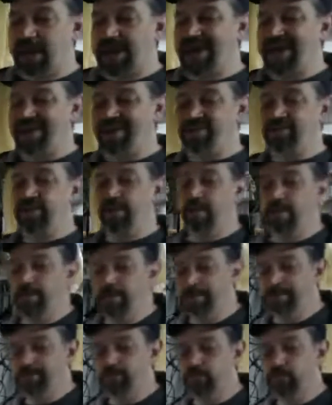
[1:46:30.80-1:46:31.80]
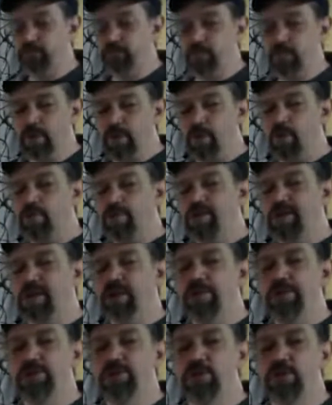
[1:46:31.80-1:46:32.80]
And
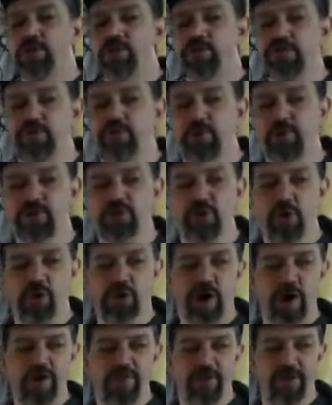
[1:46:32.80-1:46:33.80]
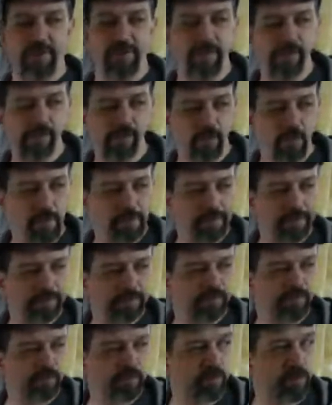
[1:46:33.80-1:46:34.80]
we're going to be doing some tombstone carving.
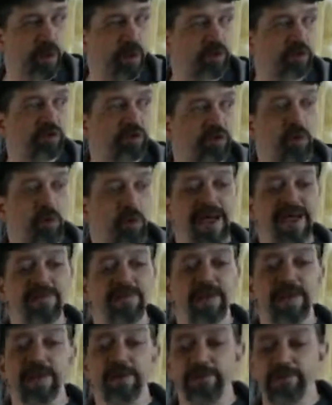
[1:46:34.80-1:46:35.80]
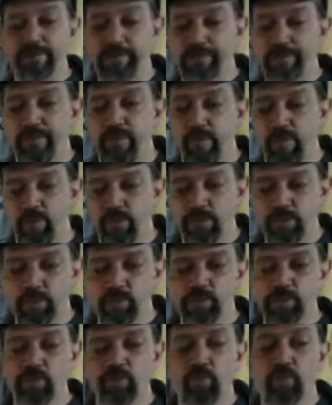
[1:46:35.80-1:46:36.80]
So maybe
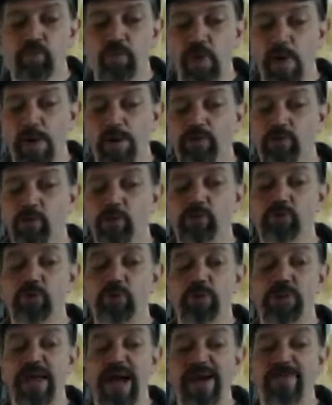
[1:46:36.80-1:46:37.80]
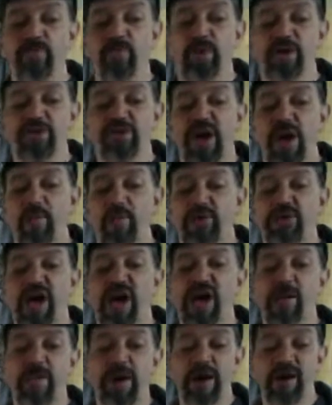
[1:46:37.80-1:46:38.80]
we'll do a live
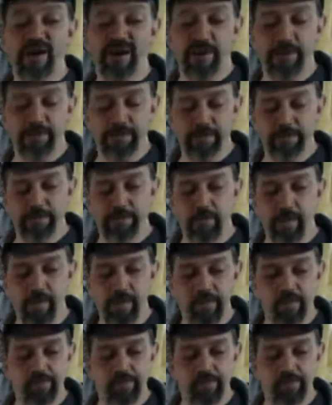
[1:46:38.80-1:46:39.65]
workshop with Don and Mary.